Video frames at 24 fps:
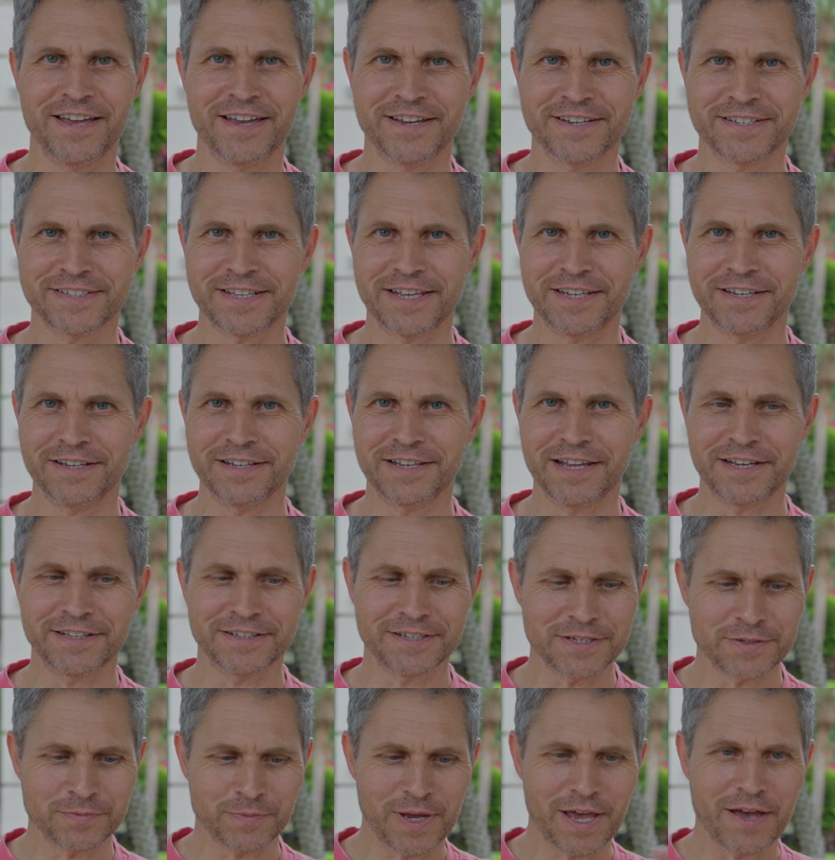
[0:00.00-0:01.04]
Extended like
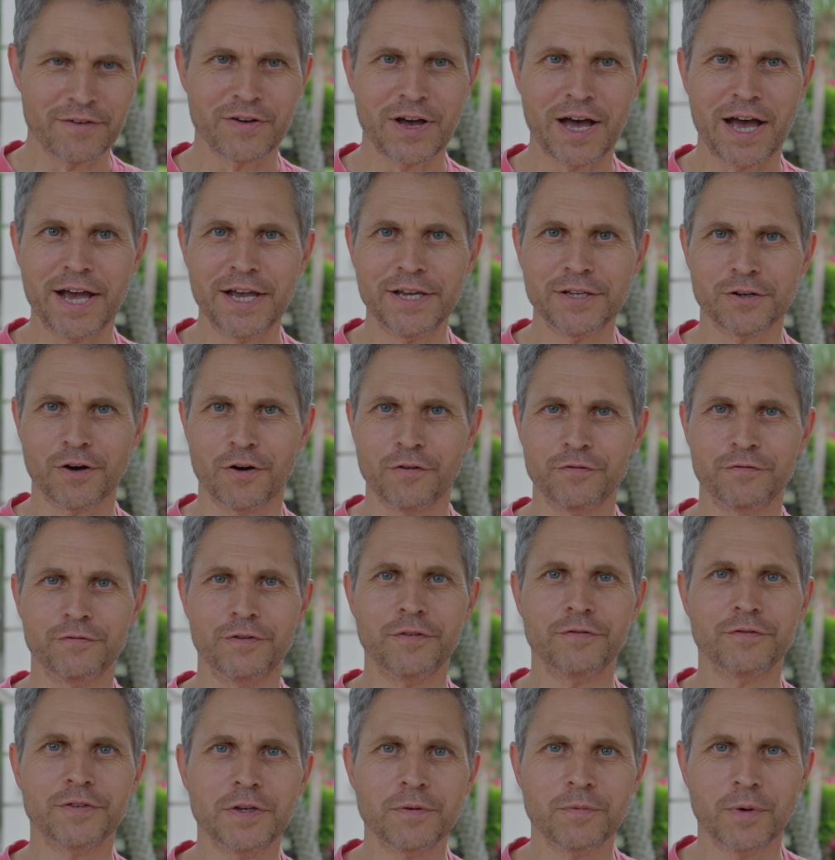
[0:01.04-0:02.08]
this, we have a height of
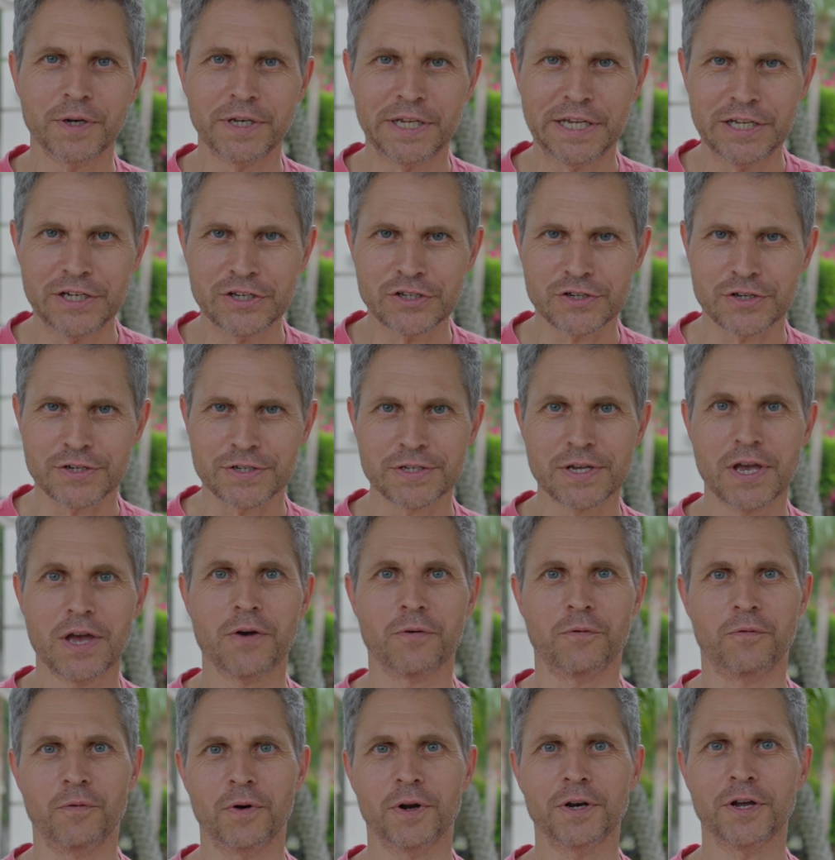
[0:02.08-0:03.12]
51 inches,
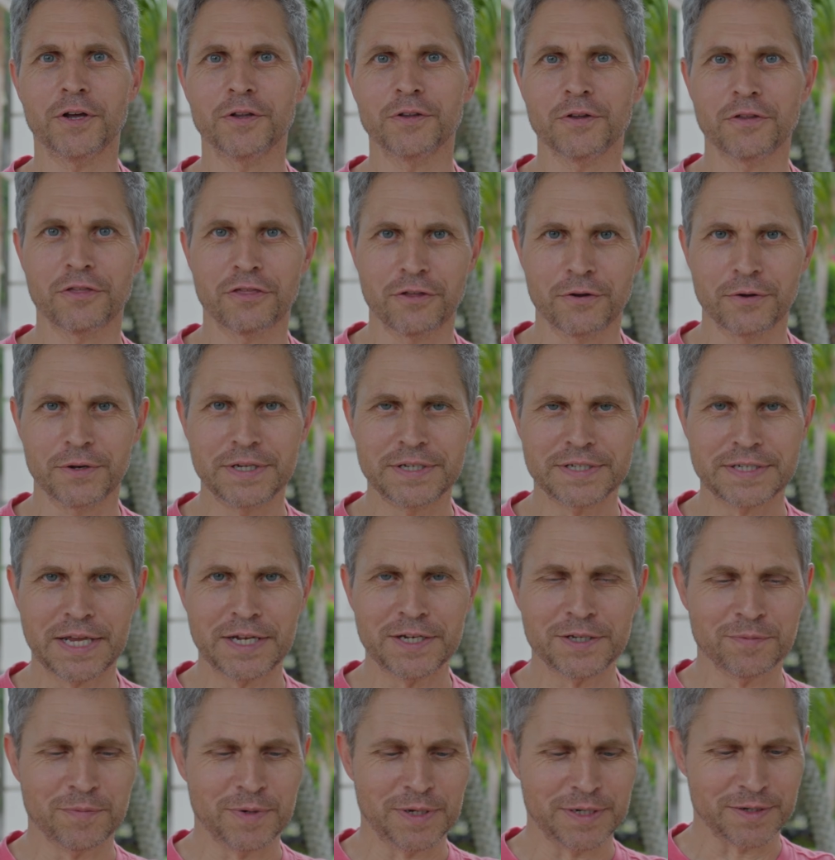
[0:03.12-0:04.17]
130
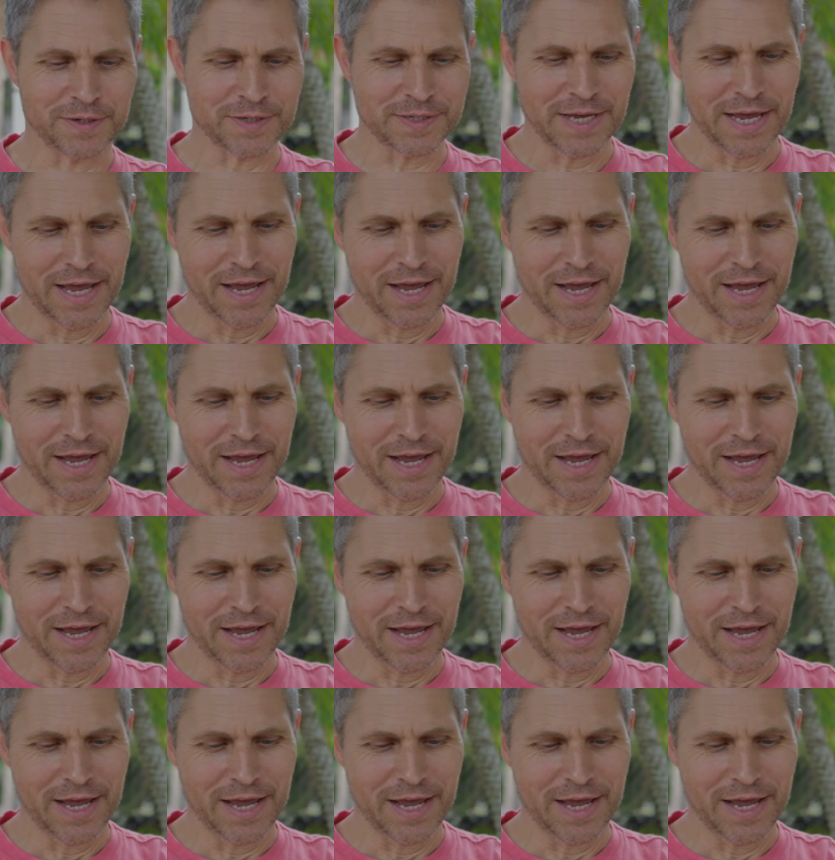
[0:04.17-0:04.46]
centimeters.